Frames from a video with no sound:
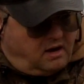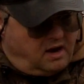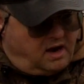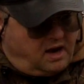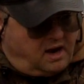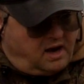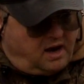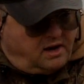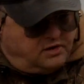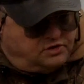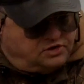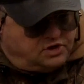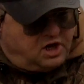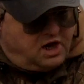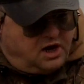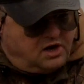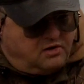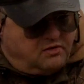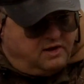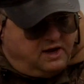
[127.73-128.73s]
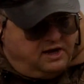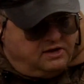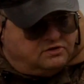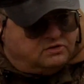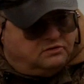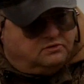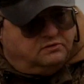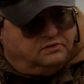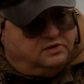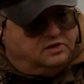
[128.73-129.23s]
And John Green
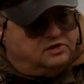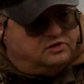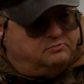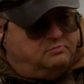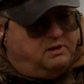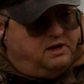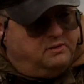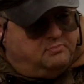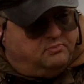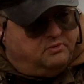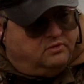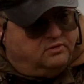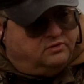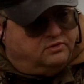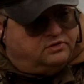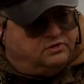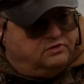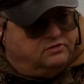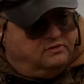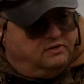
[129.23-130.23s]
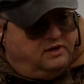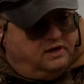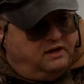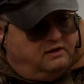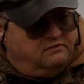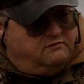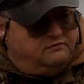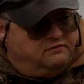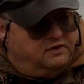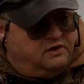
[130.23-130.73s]
told these people to,
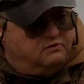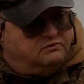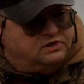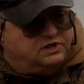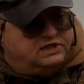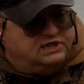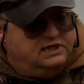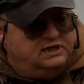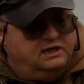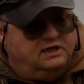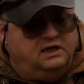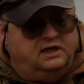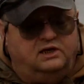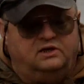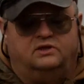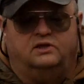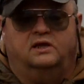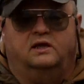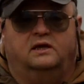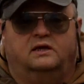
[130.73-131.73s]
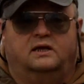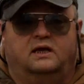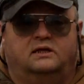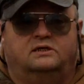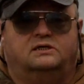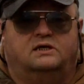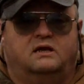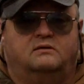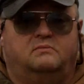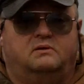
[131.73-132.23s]
even if they don't see anything,
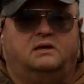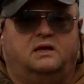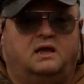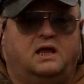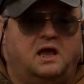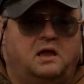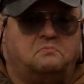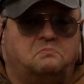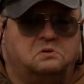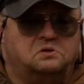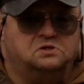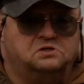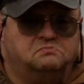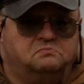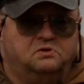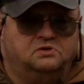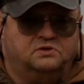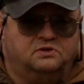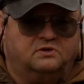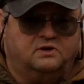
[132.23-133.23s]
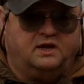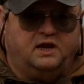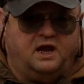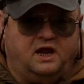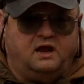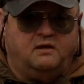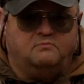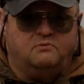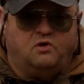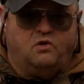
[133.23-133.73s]
next time it happens, put their
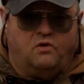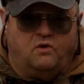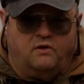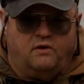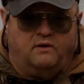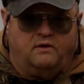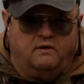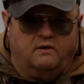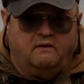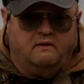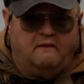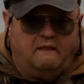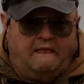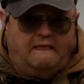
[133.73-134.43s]
camcorder